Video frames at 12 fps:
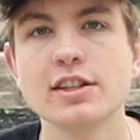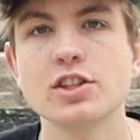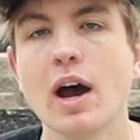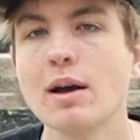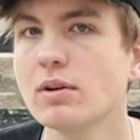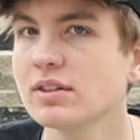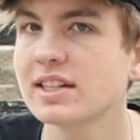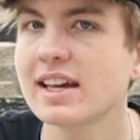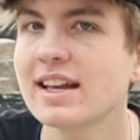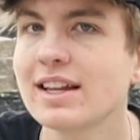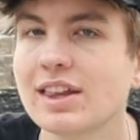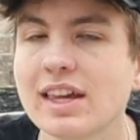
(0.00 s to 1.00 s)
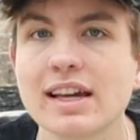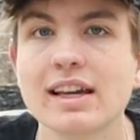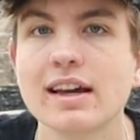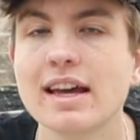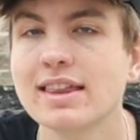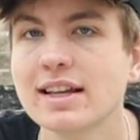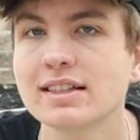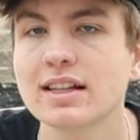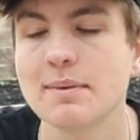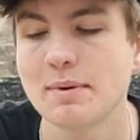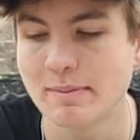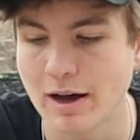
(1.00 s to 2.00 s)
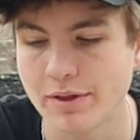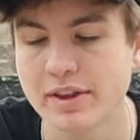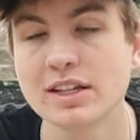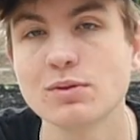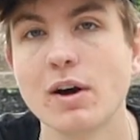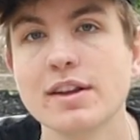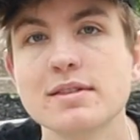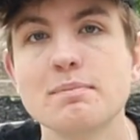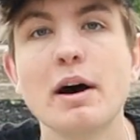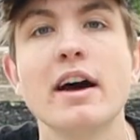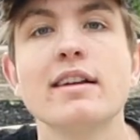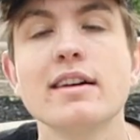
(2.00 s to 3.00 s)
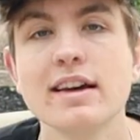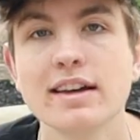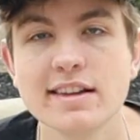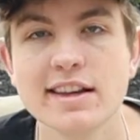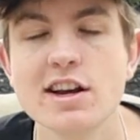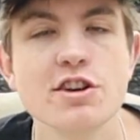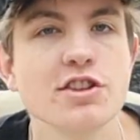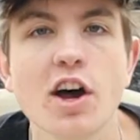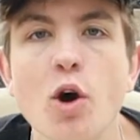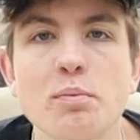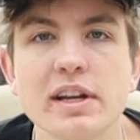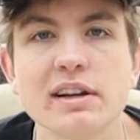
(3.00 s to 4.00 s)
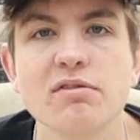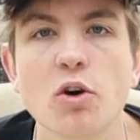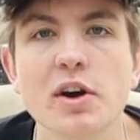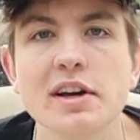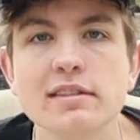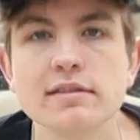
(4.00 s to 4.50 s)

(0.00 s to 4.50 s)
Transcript: So I won't say anything in this clip about these ones, but here's the opening for it.